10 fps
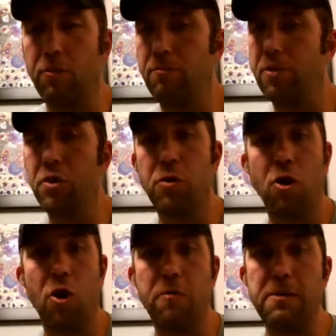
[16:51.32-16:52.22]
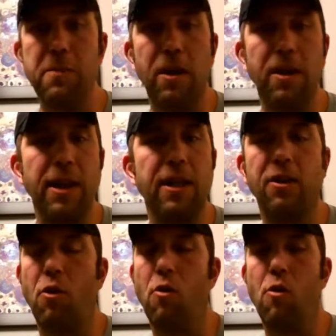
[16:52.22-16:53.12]
doing urban milling,
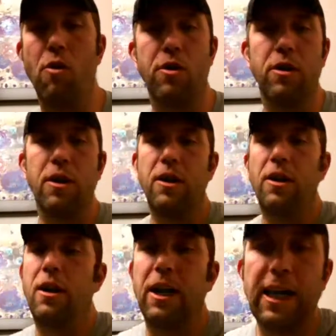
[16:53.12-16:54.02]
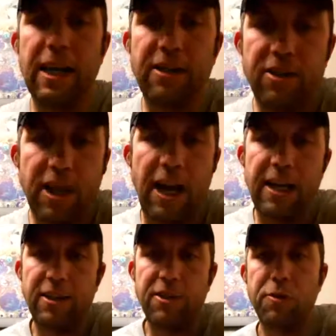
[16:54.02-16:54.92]
or again, just kind
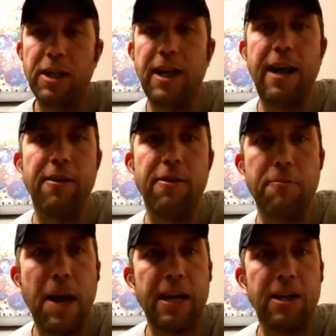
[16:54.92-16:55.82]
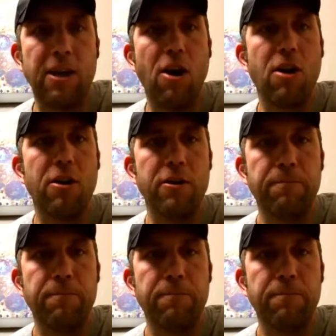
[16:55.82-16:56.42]
of doing it out of their backyard.